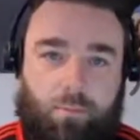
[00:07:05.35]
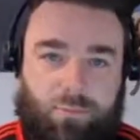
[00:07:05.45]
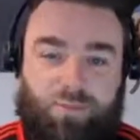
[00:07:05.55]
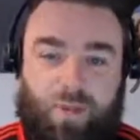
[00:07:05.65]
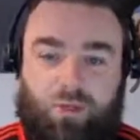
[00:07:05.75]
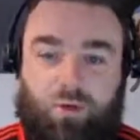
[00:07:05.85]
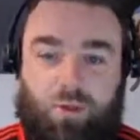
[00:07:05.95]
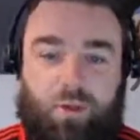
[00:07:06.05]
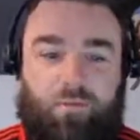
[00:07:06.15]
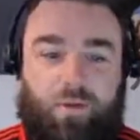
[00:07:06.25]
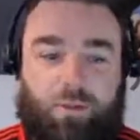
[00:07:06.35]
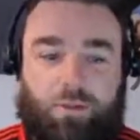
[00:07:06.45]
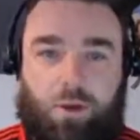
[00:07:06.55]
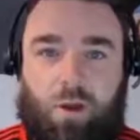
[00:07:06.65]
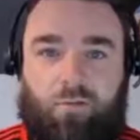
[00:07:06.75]
Just make sure that your
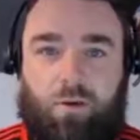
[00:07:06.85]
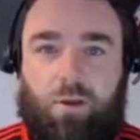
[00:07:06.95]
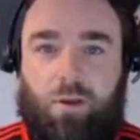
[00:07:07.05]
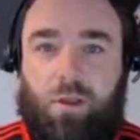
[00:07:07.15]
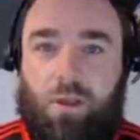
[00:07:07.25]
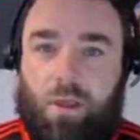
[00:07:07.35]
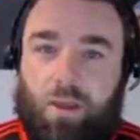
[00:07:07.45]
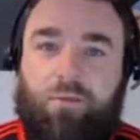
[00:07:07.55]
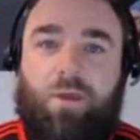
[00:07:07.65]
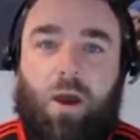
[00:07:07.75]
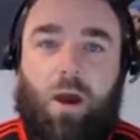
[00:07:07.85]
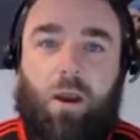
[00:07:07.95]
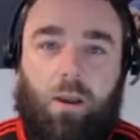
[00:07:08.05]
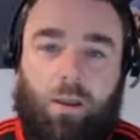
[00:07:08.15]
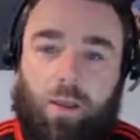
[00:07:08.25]
features are covered. And if they
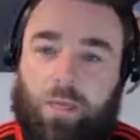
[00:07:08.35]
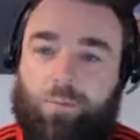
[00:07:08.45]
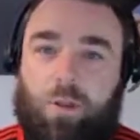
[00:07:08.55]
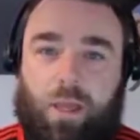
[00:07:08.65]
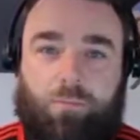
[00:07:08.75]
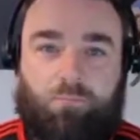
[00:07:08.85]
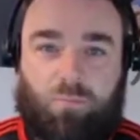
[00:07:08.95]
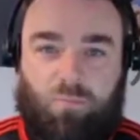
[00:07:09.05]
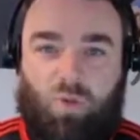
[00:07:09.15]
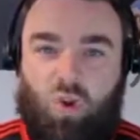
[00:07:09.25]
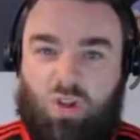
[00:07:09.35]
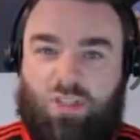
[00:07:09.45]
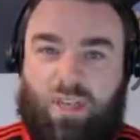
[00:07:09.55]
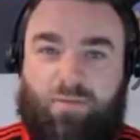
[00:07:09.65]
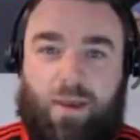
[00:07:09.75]
are, it's probably a good,
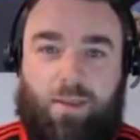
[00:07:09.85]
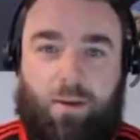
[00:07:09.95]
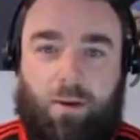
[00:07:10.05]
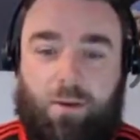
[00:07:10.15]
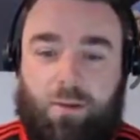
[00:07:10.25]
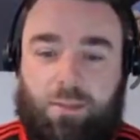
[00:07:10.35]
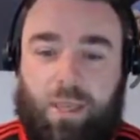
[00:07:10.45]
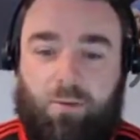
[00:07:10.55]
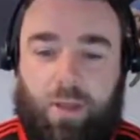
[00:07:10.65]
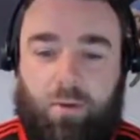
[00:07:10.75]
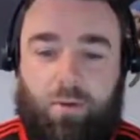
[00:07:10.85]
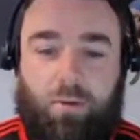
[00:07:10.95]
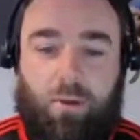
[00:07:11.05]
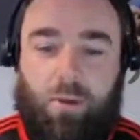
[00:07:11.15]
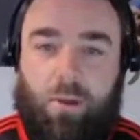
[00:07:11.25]
safe idea to scale down.
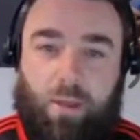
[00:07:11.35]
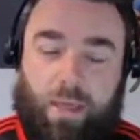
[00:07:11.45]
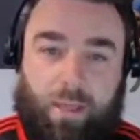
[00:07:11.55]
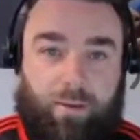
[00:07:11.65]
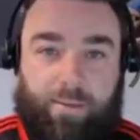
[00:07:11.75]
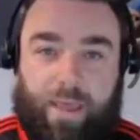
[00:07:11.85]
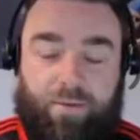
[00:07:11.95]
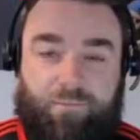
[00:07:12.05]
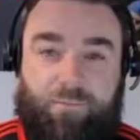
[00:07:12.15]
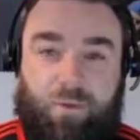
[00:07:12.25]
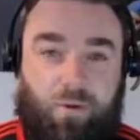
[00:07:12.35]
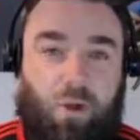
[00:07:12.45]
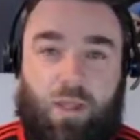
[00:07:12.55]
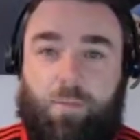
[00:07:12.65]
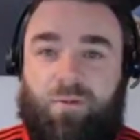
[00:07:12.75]
And if you're not
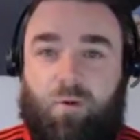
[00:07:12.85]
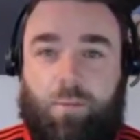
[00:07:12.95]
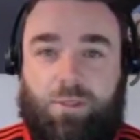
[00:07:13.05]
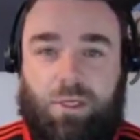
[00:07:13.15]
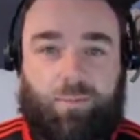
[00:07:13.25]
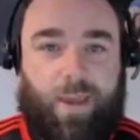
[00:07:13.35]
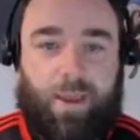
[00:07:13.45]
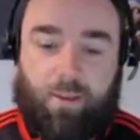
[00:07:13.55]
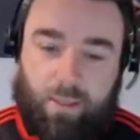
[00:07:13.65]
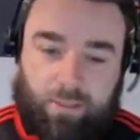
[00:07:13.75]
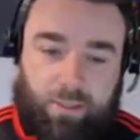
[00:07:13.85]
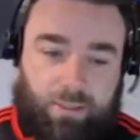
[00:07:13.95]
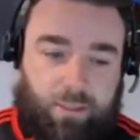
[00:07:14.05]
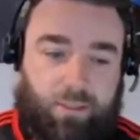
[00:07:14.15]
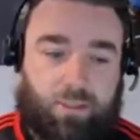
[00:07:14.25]
getting the performance you expect, it's
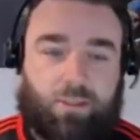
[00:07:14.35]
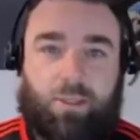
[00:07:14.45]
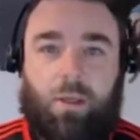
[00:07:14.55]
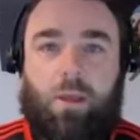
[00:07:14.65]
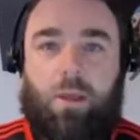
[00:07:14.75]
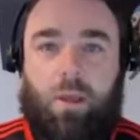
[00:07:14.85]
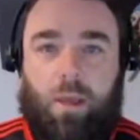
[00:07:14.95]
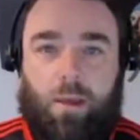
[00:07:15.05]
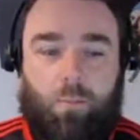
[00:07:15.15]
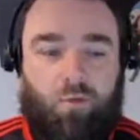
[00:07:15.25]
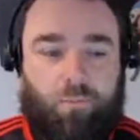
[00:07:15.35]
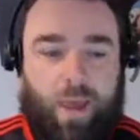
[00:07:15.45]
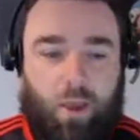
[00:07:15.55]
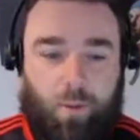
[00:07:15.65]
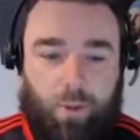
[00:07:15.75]
easy to just move
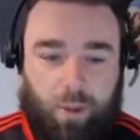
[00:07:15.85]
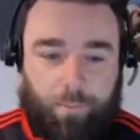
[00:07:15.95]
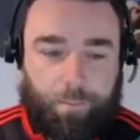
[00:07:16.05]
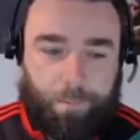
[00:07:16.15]
back up again.